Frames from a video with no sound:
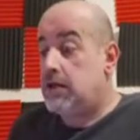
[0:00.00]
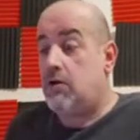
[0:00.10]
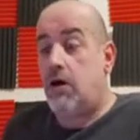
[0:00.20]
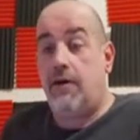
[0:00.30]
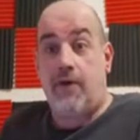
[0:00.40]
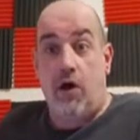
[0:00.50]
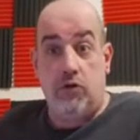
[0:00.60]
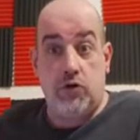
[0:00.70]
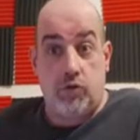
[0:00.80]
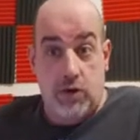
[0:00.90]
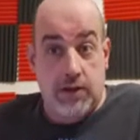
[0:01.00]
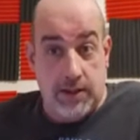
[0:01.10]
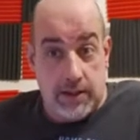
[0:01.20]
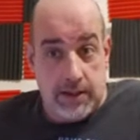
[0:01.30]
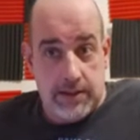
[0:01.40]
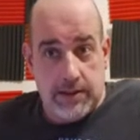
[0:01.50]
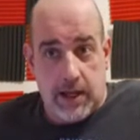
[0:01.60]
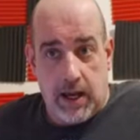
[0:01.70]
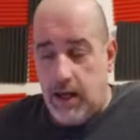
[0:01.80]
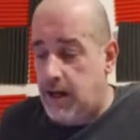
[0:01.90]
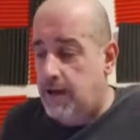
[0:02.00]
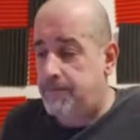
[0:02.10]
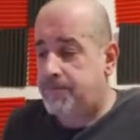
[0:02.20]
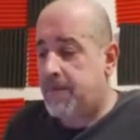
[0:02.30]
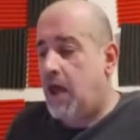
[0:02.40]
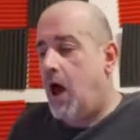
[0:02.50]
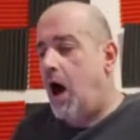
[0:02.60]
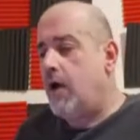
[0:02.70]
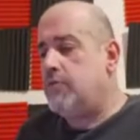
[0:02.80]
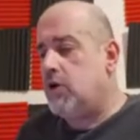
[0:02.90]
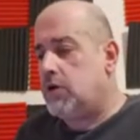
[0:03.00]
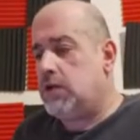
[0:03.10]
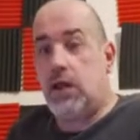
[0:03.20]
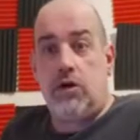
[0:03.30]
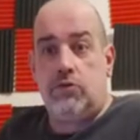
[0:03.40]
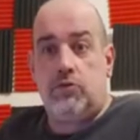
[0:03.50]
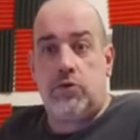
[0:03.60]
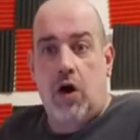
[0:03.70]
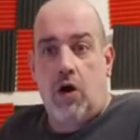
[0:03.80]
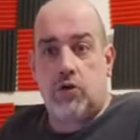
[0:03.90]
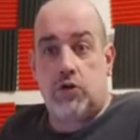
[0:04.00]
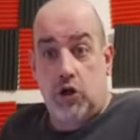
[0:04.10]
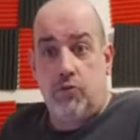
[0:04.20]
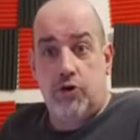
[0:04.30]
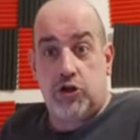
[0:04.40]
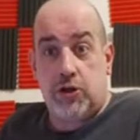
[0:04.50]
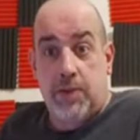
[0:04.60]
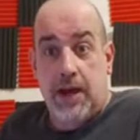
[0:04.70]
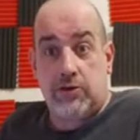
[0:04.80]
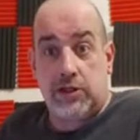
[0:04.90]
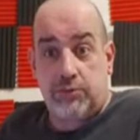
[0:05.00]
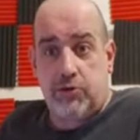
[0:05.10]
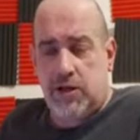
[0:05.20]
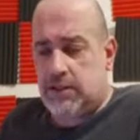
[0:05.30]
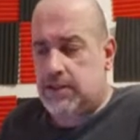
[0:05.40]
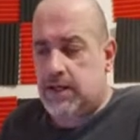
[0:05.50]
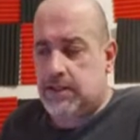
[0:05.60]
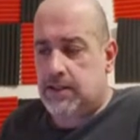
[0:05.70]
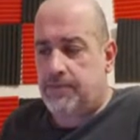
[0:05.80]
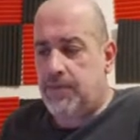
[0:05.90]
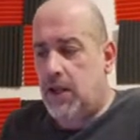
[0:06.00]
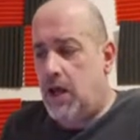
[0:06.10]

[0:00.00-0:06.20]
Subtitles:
Now, I've owned one of these. I'm not going to go on too much about its predecessor.